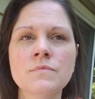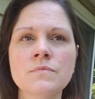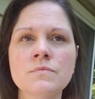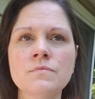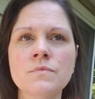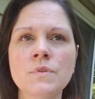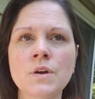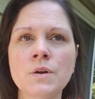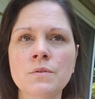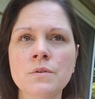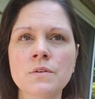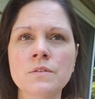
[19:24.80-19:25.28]

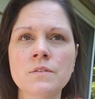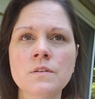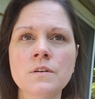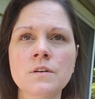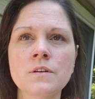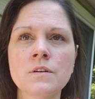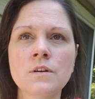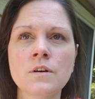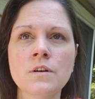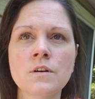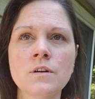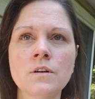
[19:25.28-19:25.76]
There was a
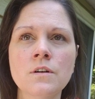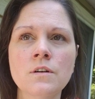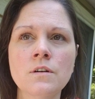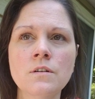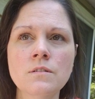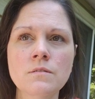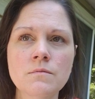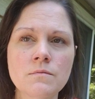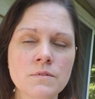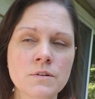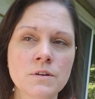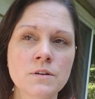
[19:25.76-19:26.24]

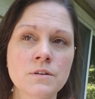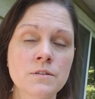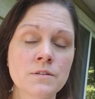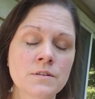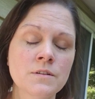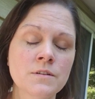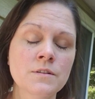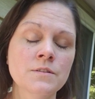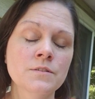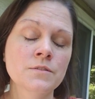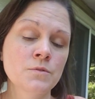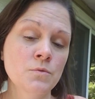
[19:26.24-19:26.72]
girl, there
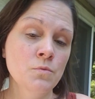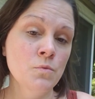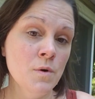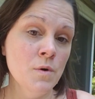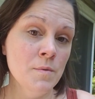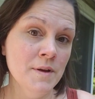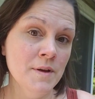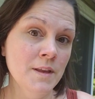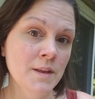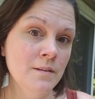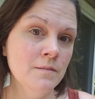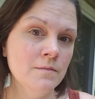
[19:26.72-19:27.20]
was a
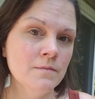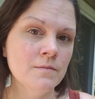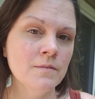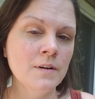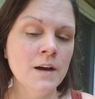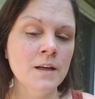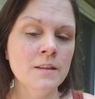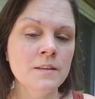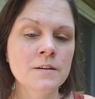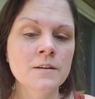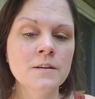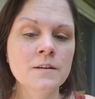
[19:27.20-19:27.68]
woman,
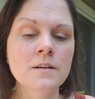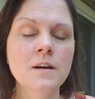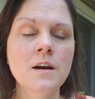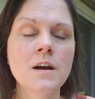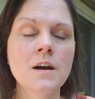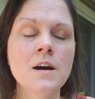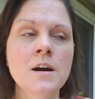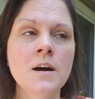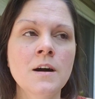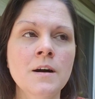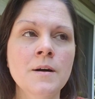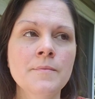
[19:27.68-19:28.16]
rather,
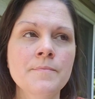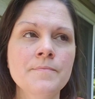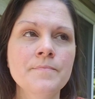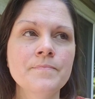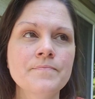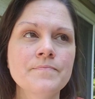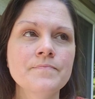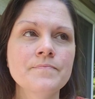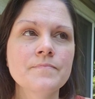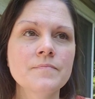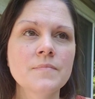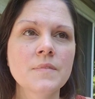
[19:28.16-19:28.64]

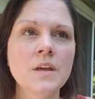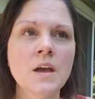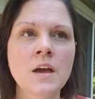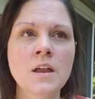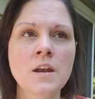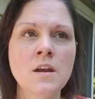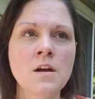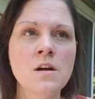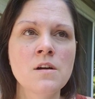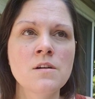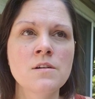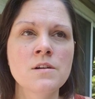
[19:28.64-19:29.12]

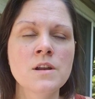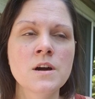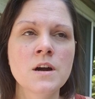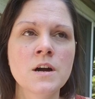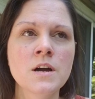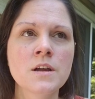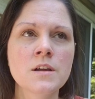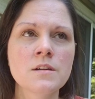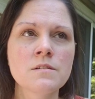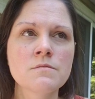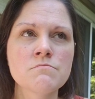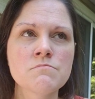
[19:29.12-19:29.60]
and her and
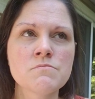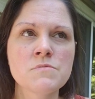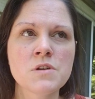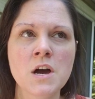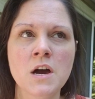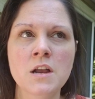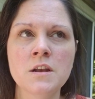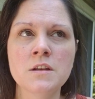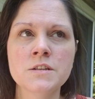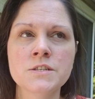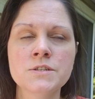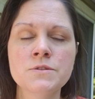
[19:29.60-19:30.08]
I
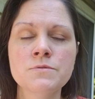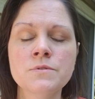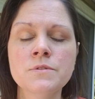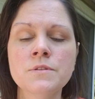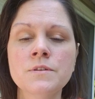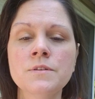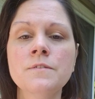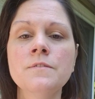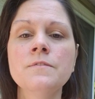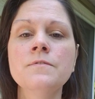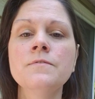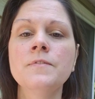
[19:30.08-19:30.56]
got into a
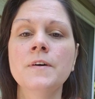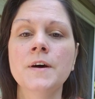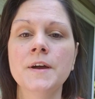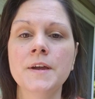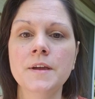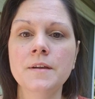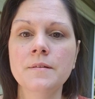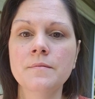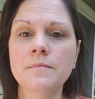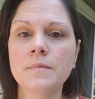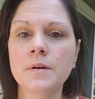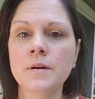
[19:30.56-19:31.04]
little
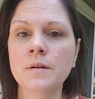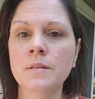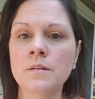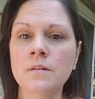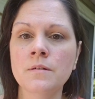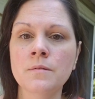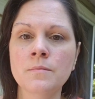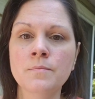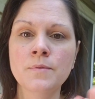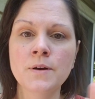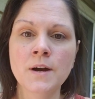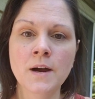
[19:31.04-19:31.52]
fight, a
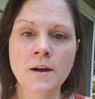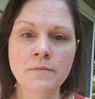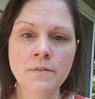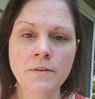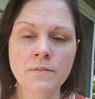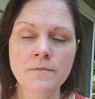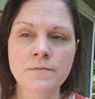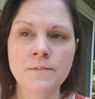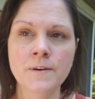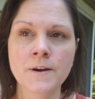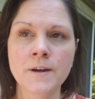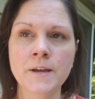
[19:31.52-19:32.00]
little
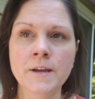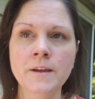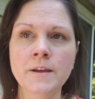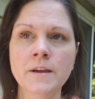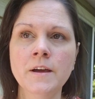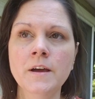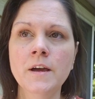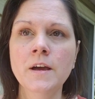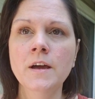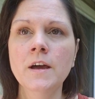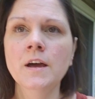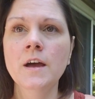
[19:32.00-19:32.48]
private fight,
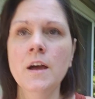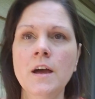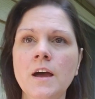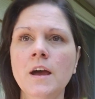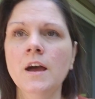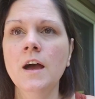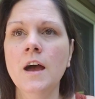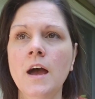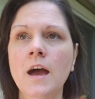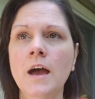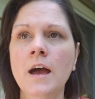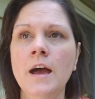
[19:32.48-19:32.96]

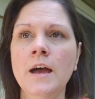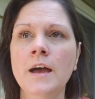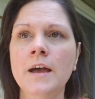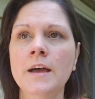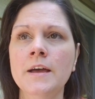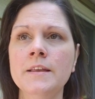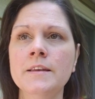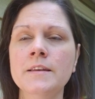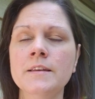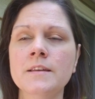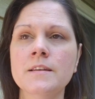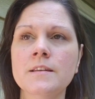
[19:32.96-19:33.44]

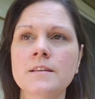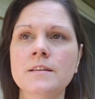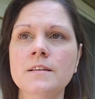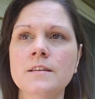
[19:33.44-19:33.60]
and